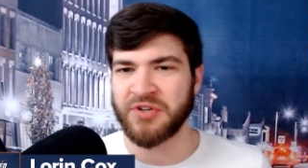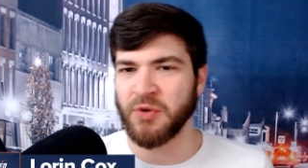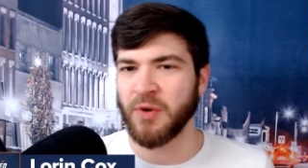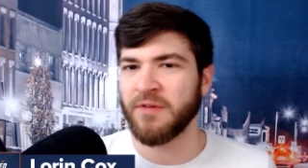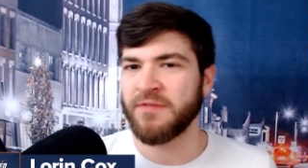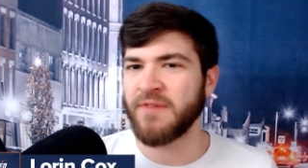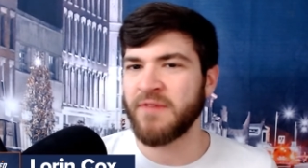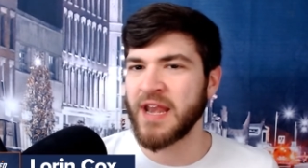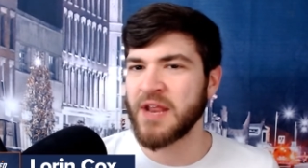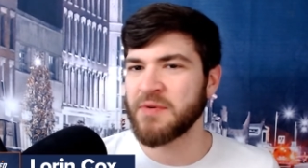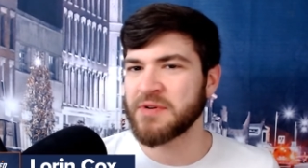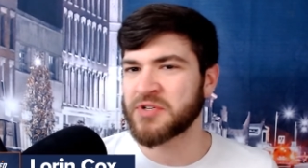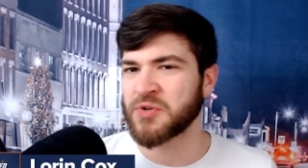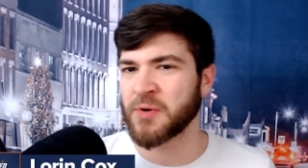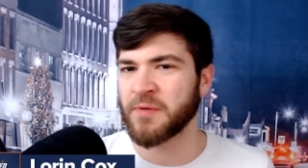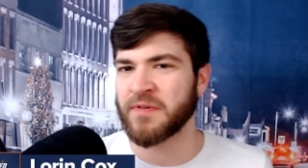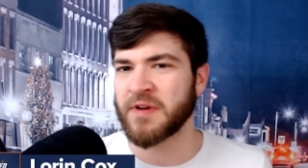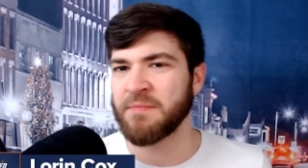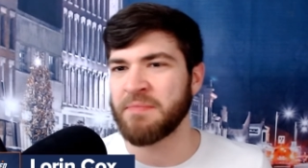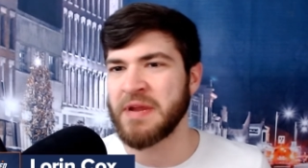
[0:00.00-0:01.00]
So Ifedi was
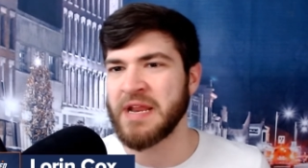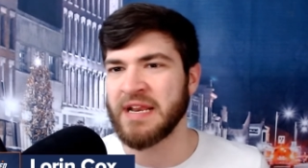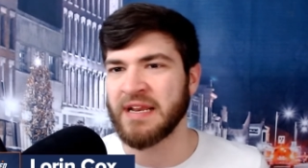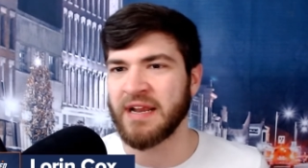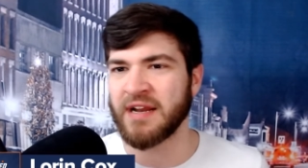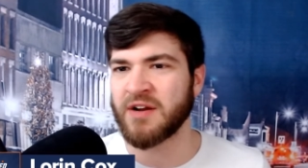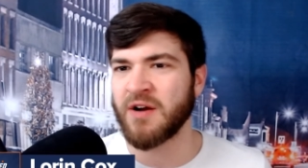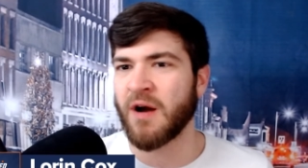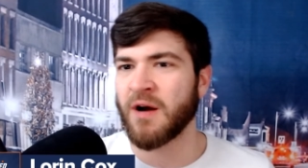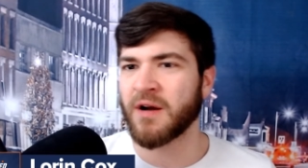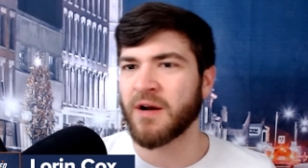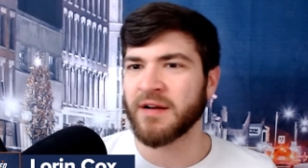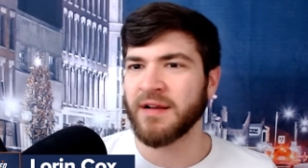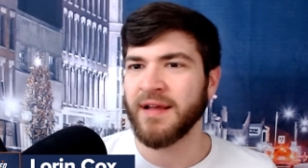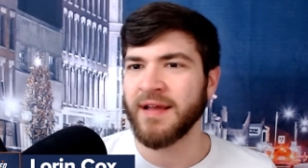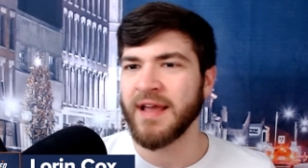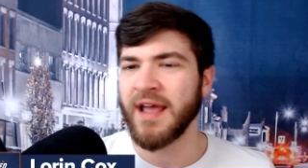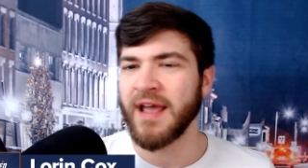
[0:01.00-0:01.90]
sort of competing at guard.